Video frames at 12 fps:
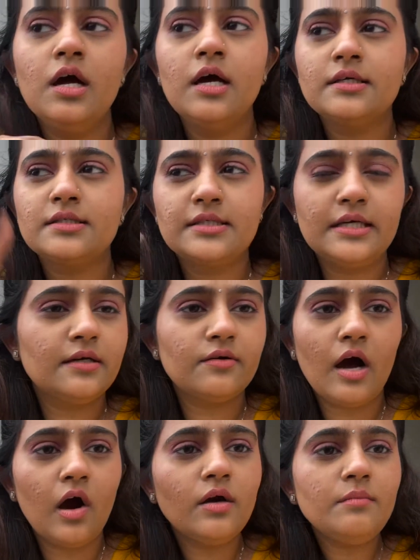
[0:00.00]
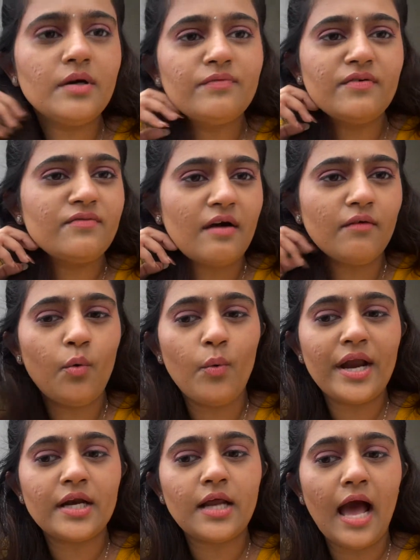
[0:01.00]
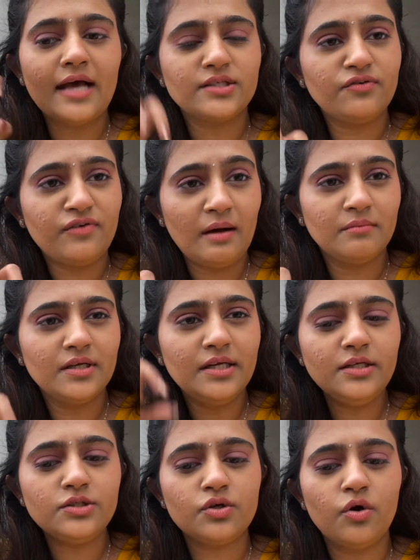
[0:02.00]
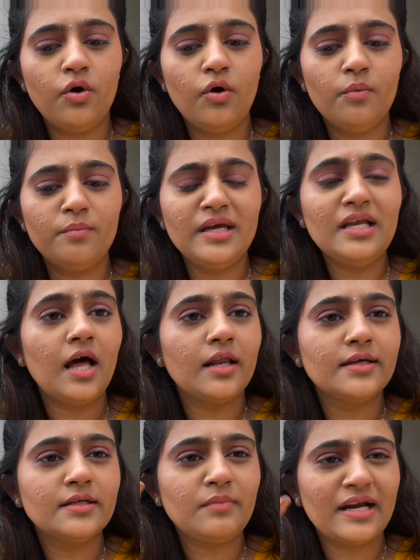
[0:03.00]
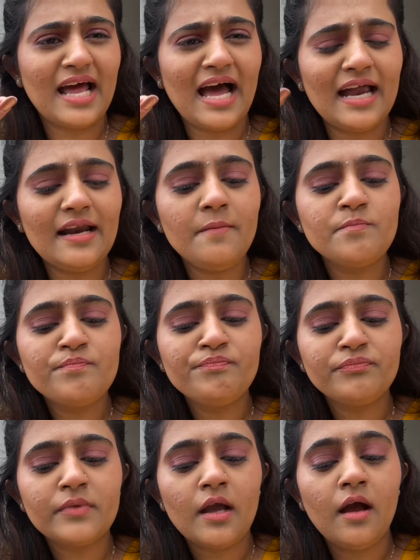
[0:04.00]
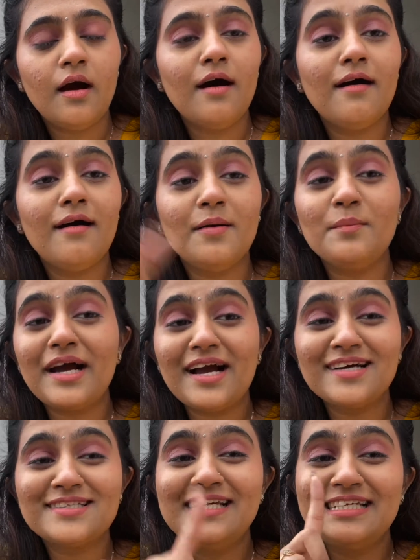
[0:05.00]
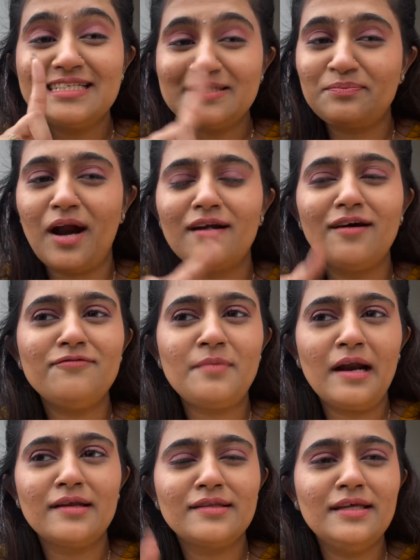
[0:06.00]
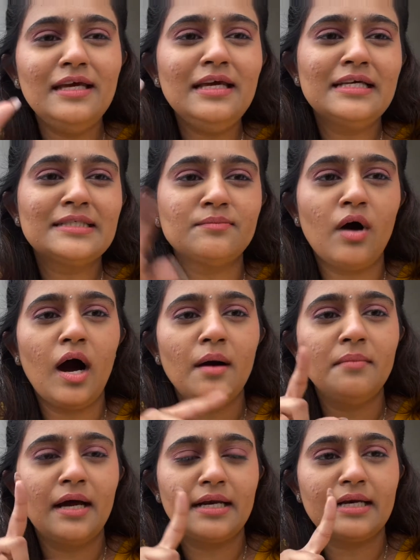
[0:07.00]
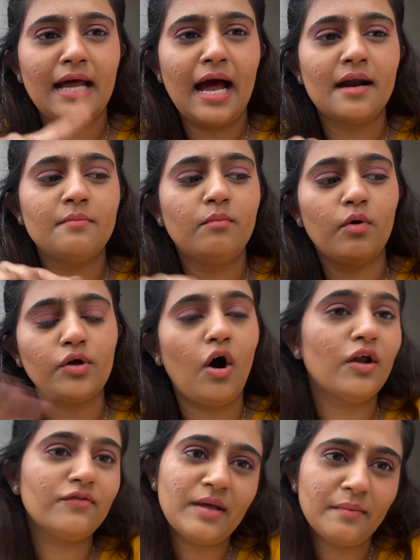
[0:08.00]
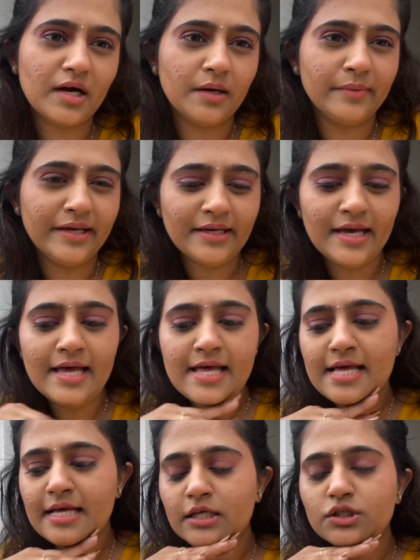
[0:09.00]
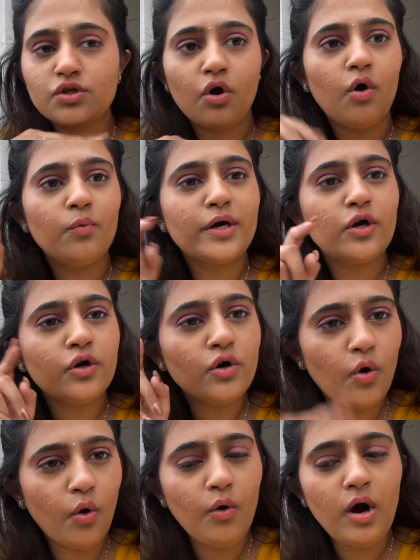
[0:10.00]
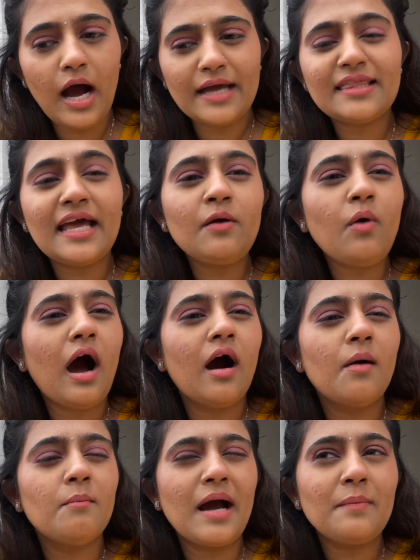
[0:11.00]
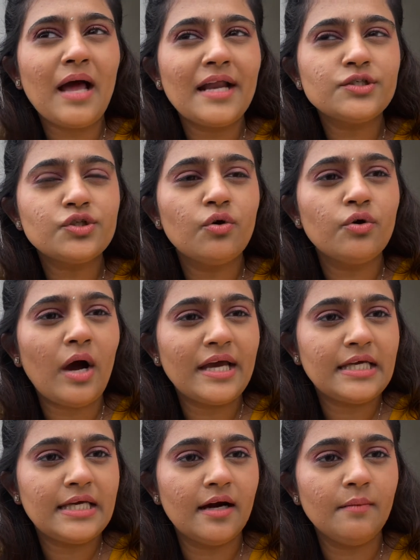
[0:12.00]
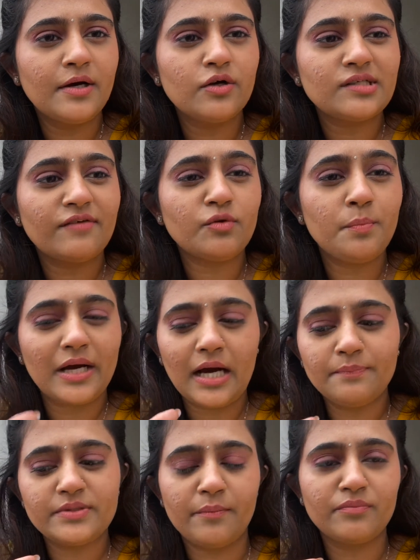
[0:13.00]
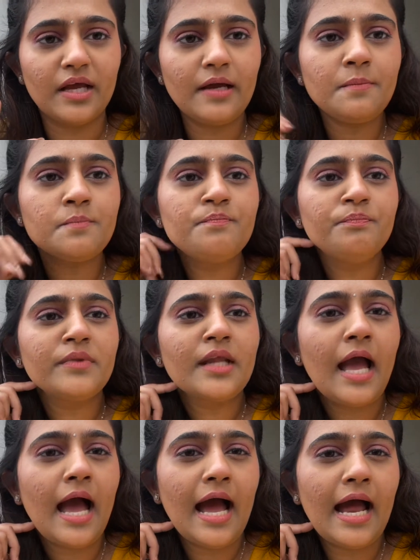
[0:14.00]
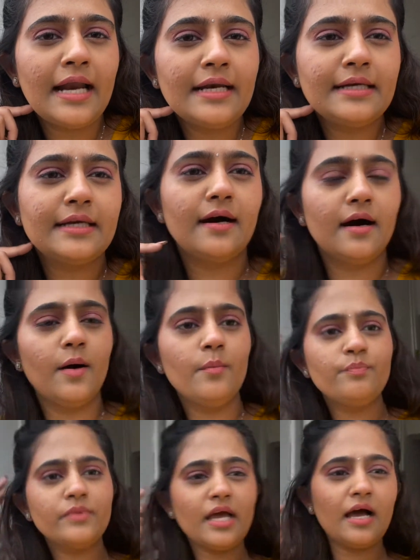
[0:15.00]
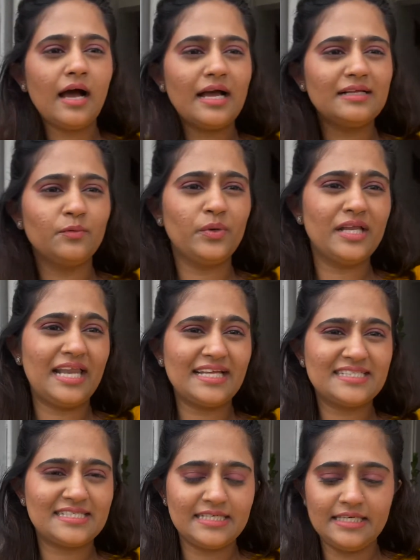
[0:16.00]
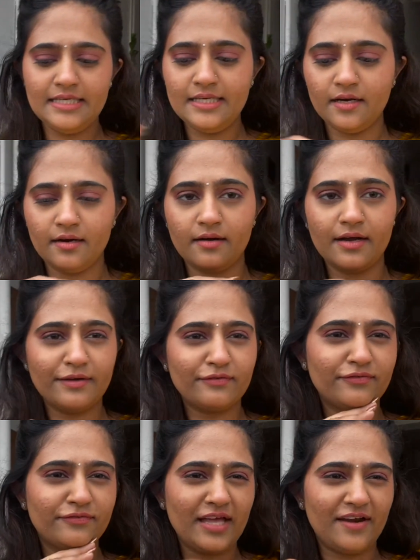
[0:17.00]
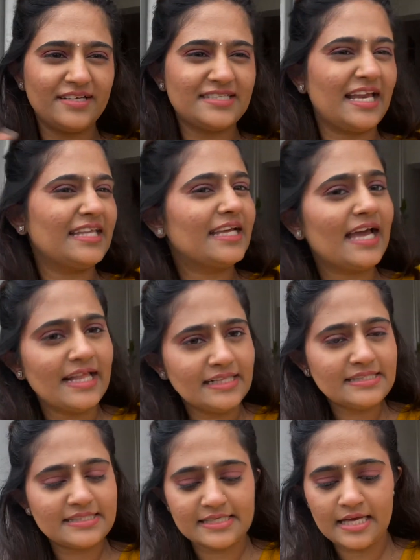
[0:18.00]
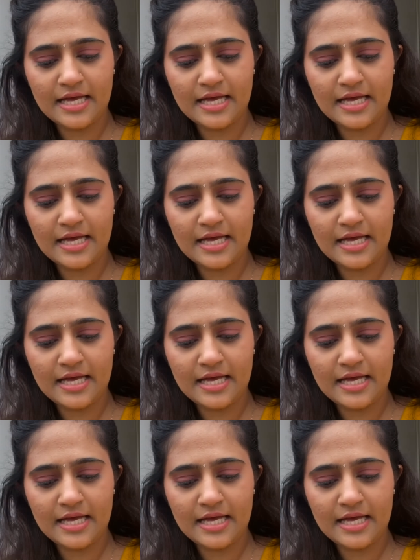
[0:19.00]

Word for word: seen around, but we've never went as a family. So me, Lalit, my dad, uh, my cousins Pranav, Pranati, his mom and dad. All of them are coming. So we're gonna go. I think uh, my plan is to go to IKEA because I have to pick up something. And uh, yeah, I will let's see uh, if there is anything else